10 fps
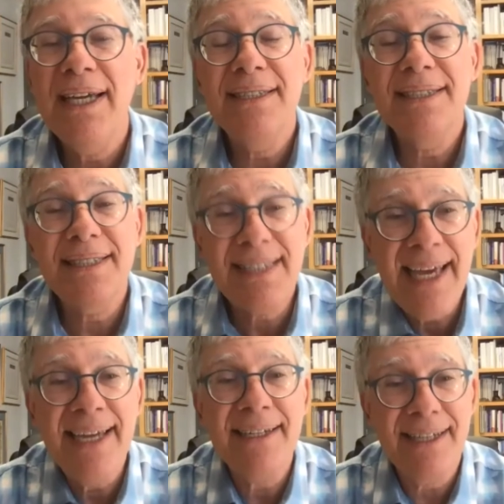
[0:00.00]

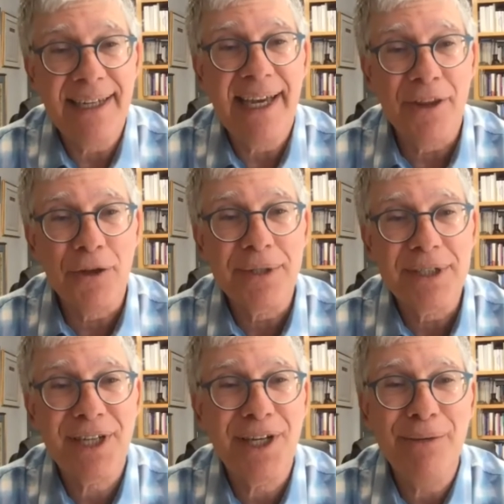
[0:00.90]
sang together as
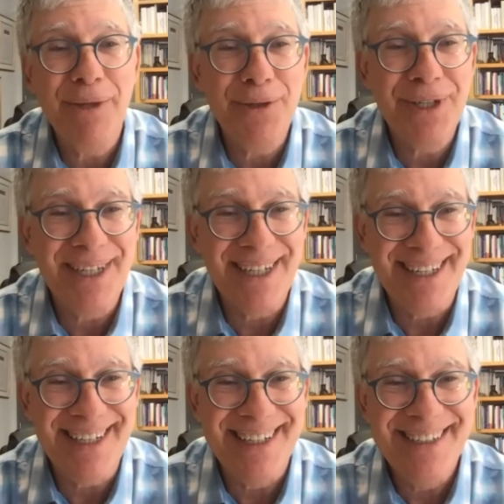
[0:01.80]
a community.